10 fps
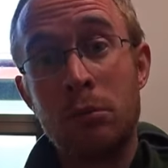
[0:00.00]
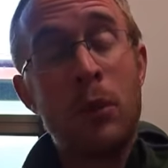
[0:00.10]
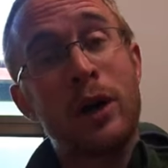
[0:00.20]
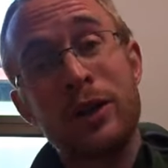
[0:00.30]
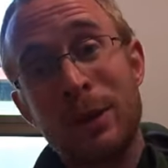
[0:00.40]

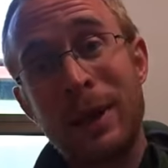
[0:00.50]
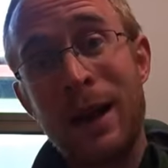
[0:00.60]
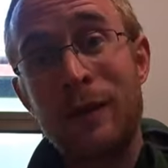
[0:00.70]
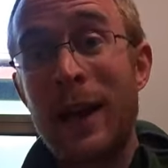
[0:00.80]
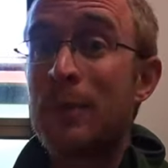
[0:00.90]
microchip
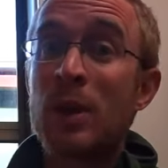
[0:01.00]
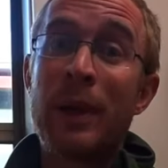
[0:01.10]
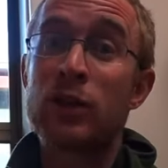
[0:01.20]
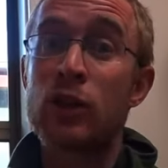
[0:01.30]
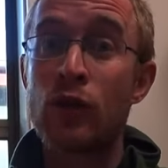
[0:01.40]
cat flaps,
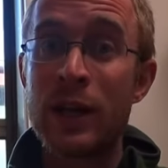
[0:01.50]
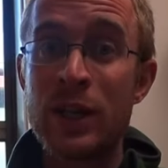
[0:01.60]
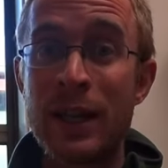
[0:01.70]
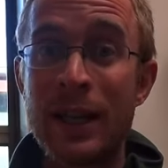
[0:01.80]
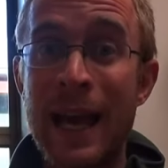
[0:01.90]
about
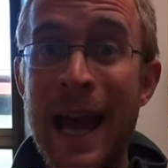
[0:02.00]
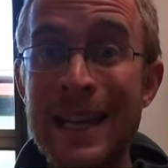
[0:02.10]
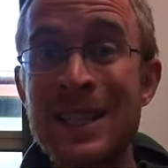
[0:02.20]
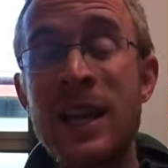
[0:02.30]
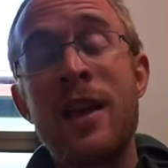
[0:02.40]
stress in
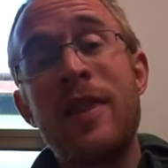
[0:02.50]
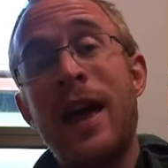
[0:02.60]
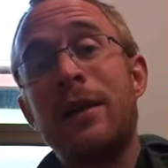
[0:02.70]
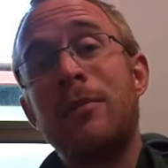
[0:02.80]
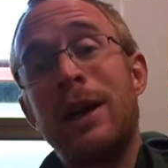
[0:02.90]
cats,
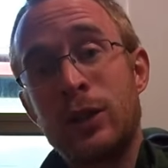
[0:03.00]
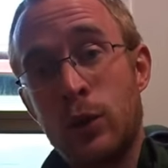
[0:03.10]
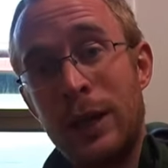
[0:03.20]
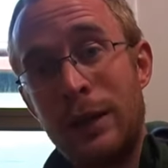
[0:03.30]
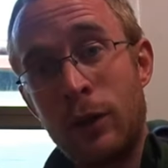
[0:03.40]
then make
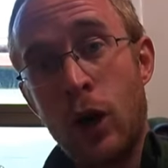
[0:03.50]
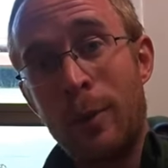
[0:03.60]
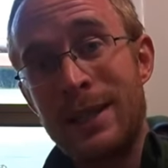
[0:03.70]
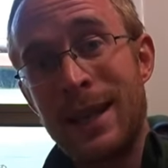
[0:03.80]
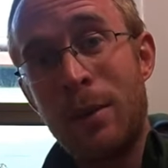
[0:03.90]
sure you leave a
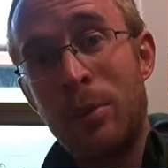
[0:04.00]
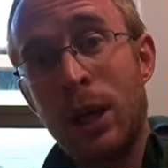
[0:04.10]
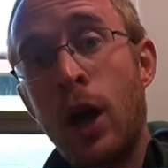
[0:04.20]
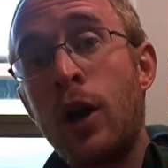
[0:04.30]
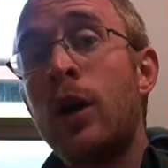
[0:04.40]
comment down
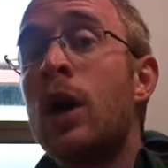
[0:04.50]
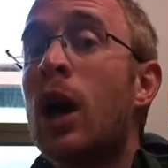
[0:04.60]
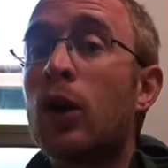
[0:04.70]
below.